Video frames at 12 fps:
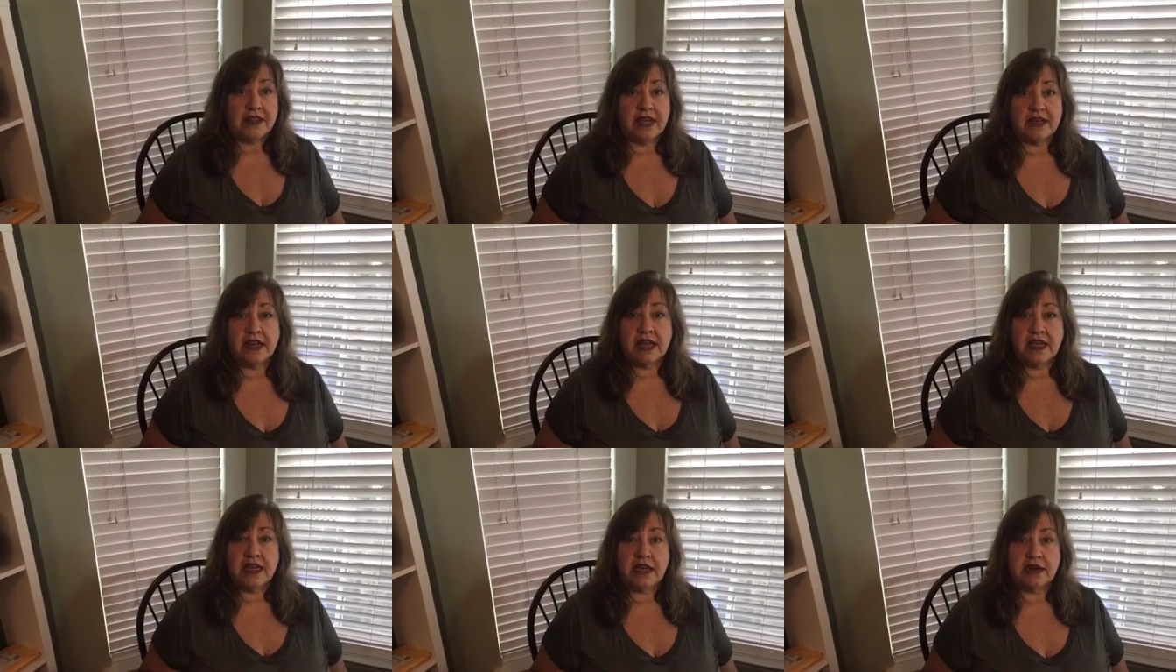that
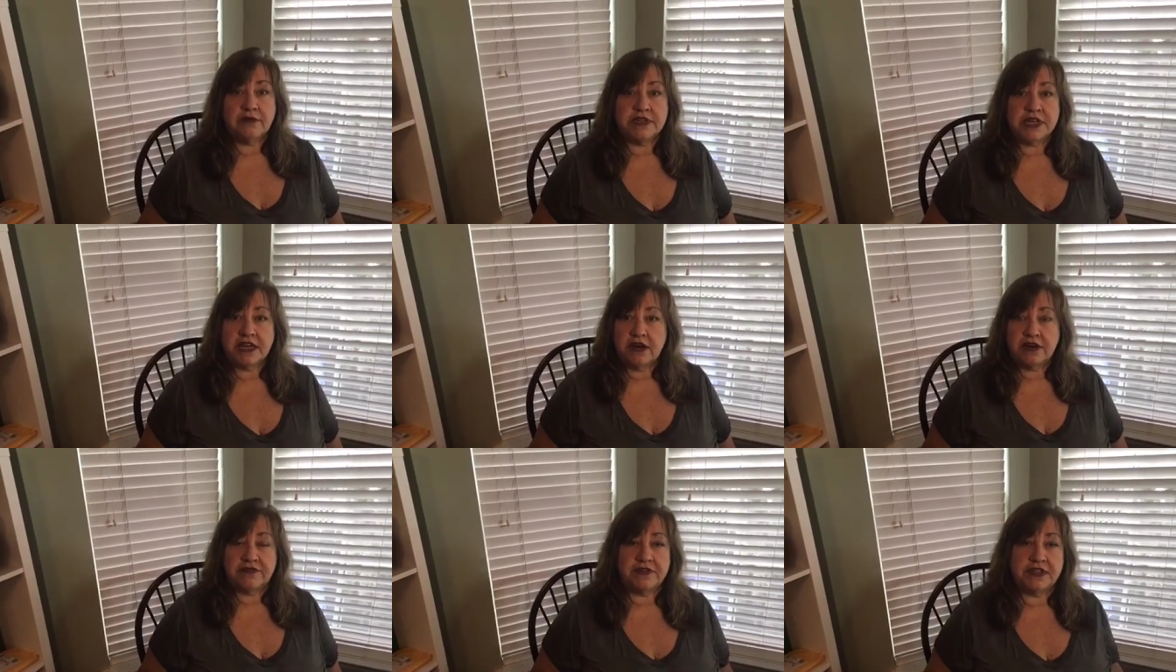night, which I
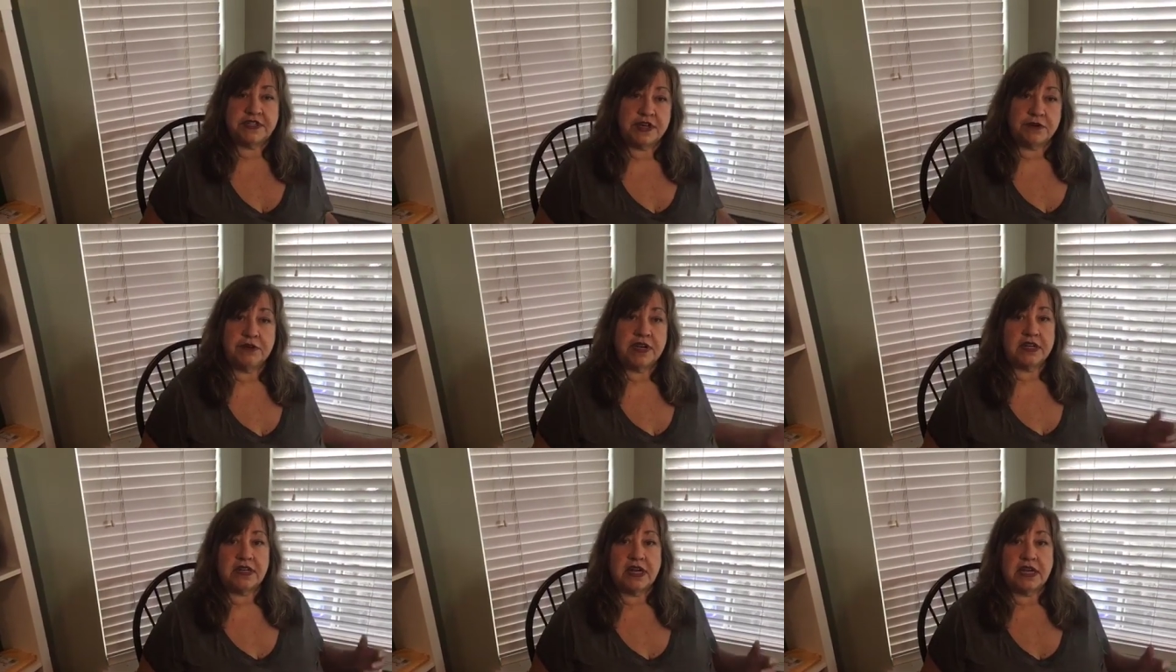often
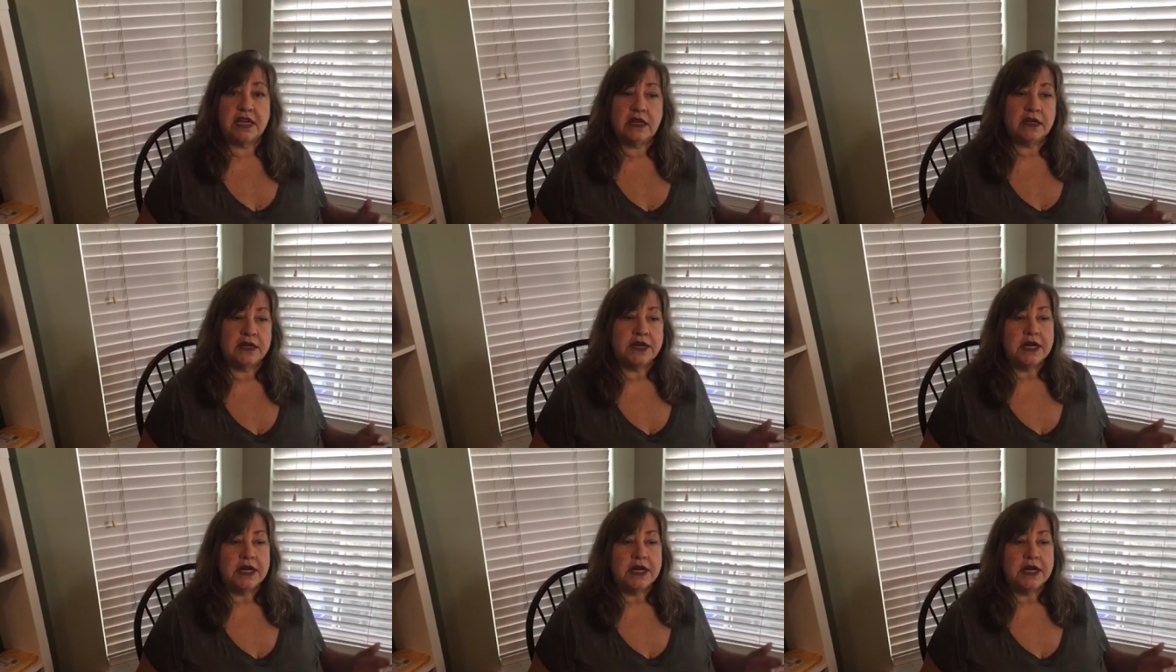don't at night,